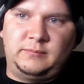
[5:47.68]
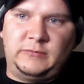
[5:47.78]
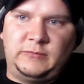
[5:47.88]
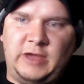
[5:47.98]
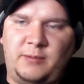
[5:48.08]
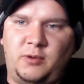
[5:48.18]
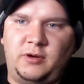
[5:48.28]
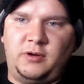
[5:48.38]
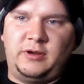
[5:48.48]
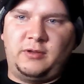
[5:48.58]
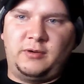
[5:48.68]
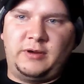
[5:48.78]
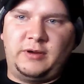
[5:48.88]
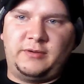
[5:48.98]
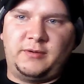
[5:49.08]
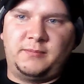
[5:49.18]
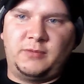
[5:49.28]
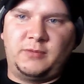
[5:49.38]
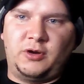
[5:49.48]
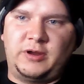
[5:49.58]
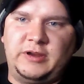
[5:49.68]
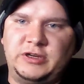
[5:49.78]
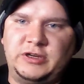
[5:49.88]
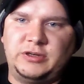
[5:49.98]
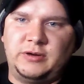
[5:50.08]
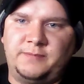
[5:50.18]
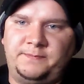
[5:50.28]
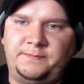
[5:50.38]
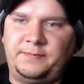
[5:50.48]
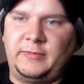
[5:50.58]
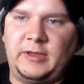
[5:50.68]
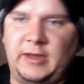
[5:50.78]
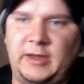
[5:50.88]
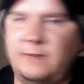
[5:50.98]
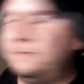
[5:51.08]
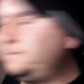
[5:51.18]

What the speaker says: tap water dechlorinizer or conditioner. Okay,